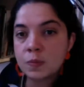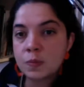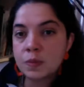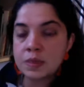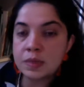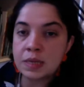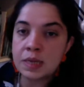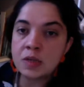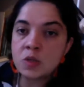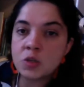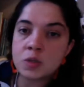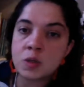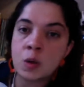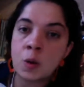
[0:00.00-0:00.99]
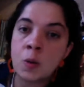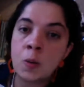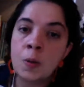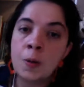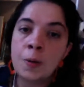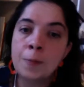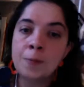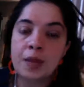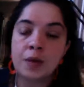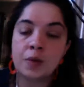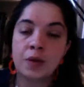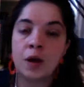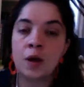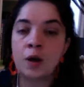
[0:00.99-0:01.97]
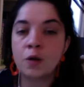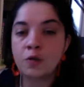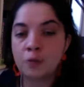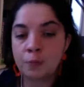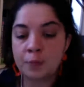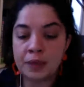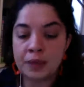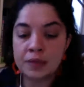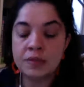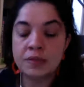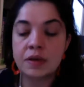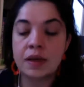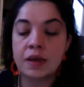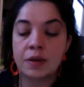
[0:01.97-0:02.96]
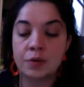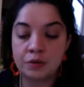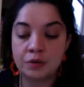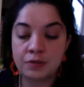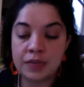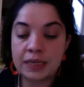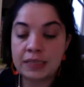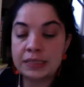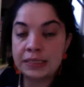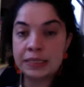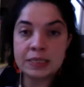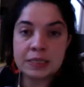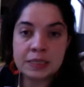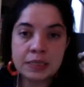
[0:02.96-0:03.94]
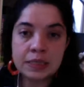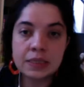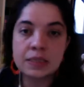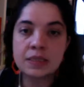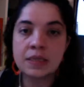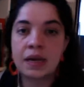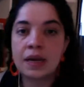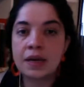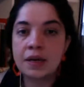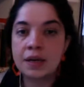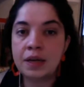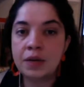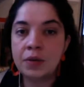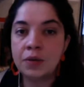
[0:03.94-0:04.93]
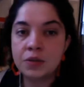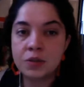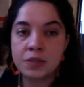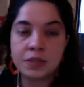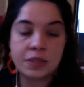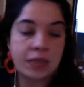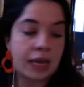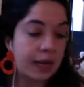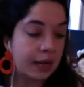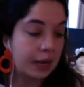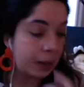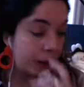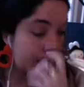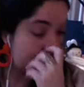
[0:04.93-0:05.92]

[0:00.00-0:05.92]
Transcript: Danish. So I took a lot of opinions, like, do you think this is a letter that you associated?